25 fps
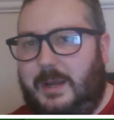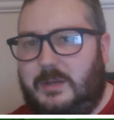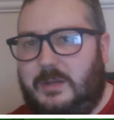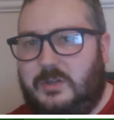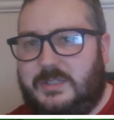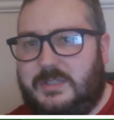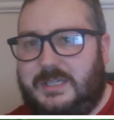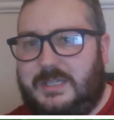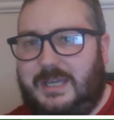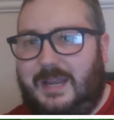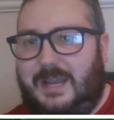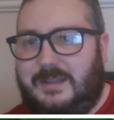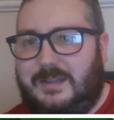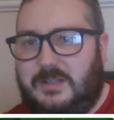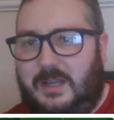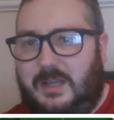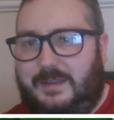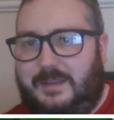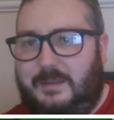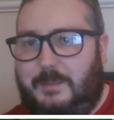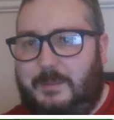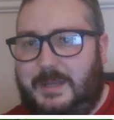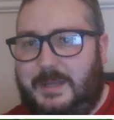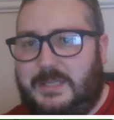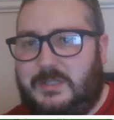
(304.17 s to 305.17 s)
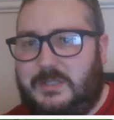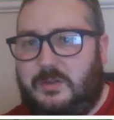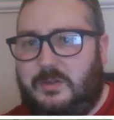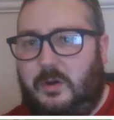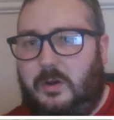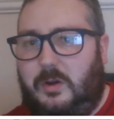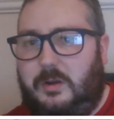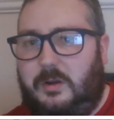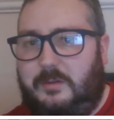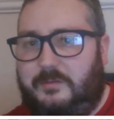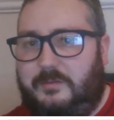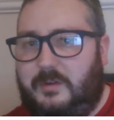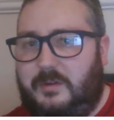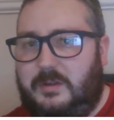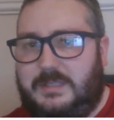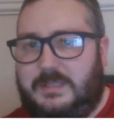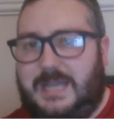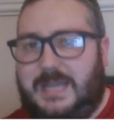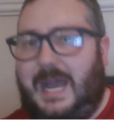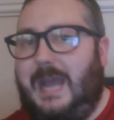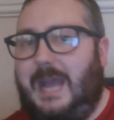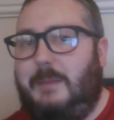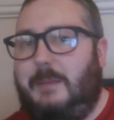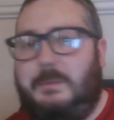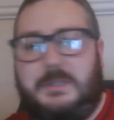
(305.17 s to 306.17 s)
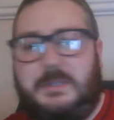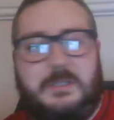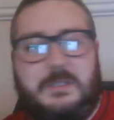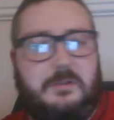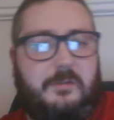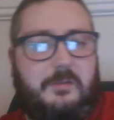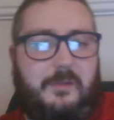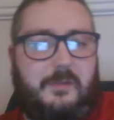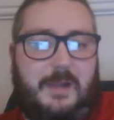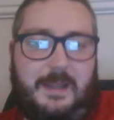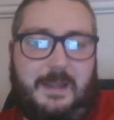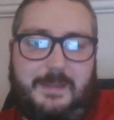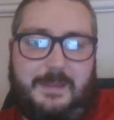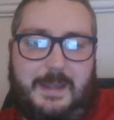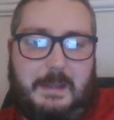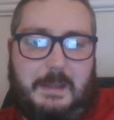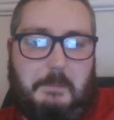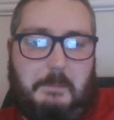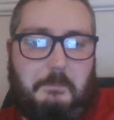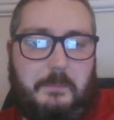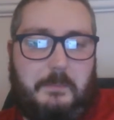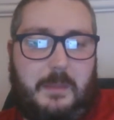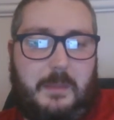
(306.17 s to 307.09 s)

just to get like the best sort of time and stuff like that.